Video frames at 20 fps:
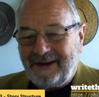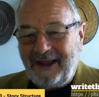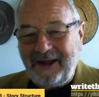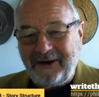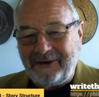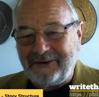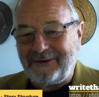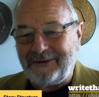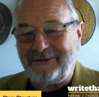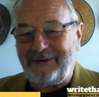
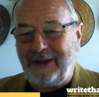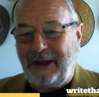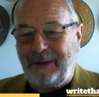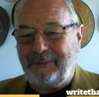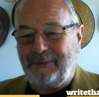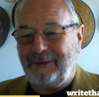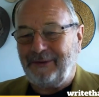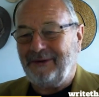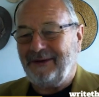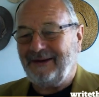How did this
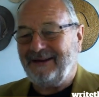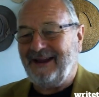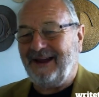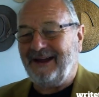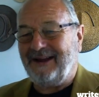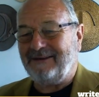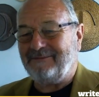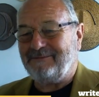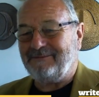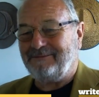happen? I
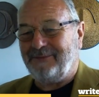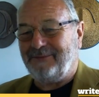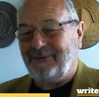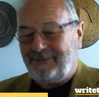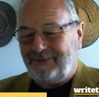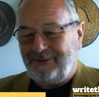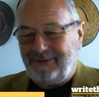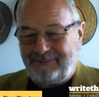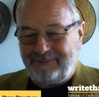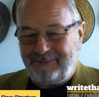can't
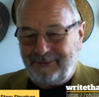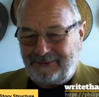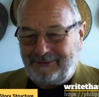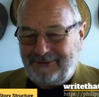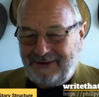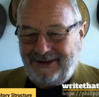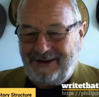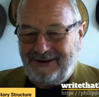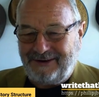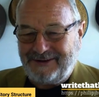put this book
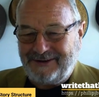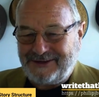down.